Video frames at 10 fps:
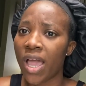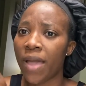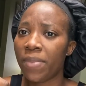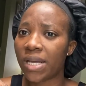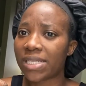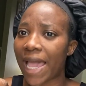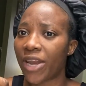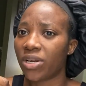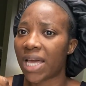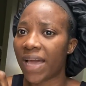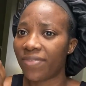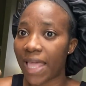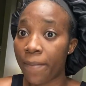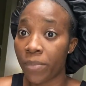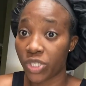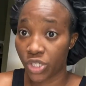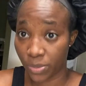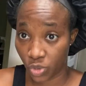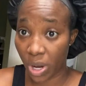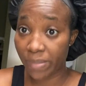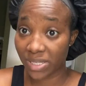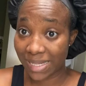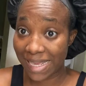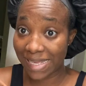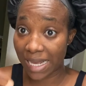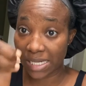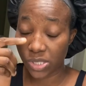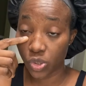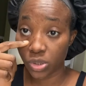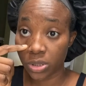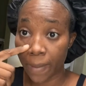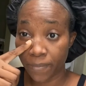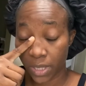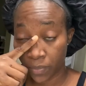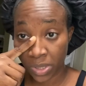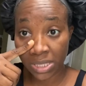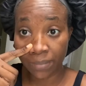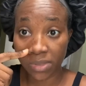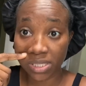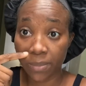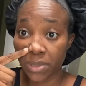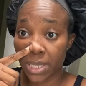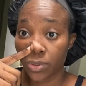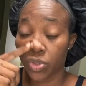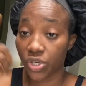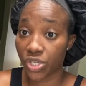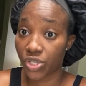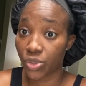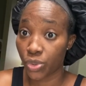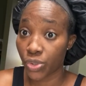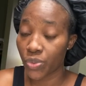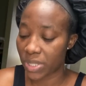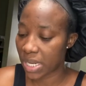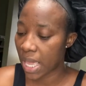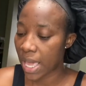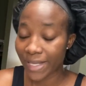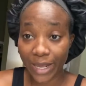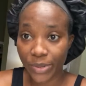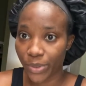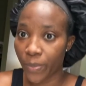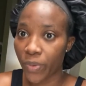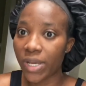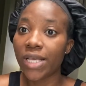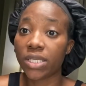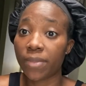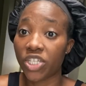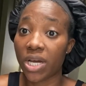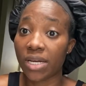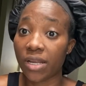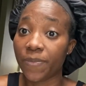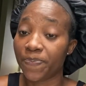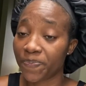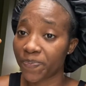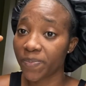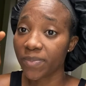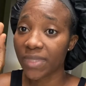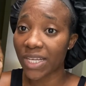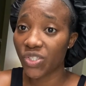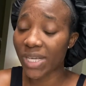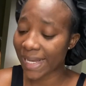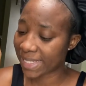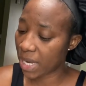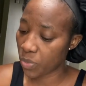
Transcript: because I don't have that much subscribers yet. So some things I'm just limited to doing. I don't know, but it's on my channel. You guys can